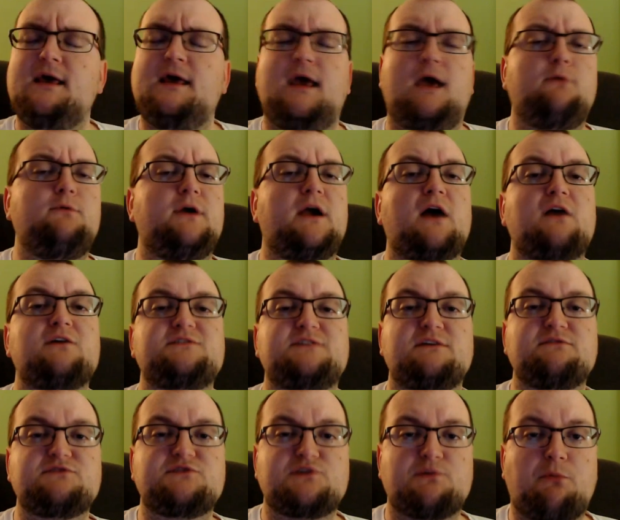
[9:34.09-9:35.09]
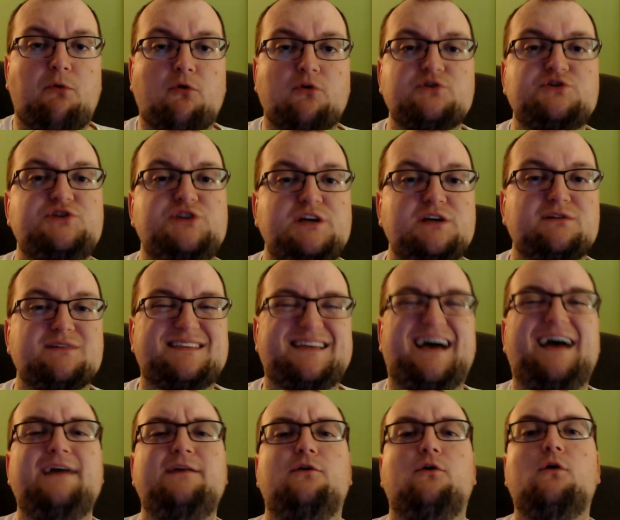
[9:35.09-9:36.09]
And we got ourselves a Supporter Shield
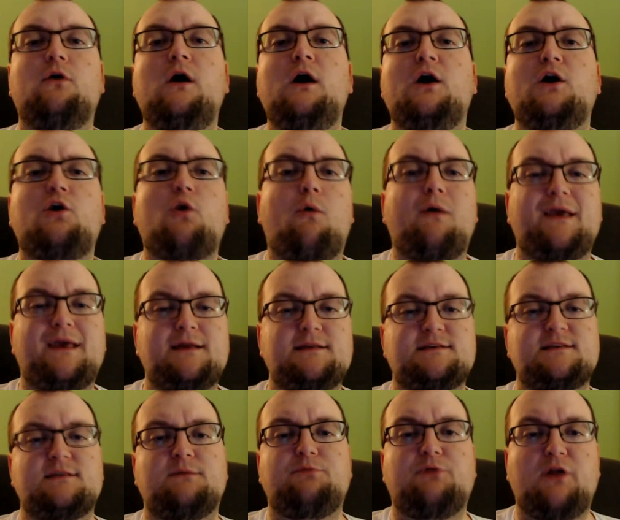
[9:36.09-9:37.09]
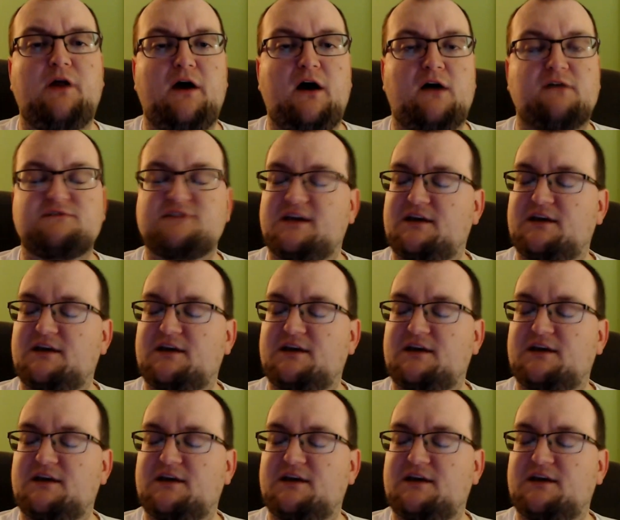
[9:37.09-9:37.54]
title going into the playoffs.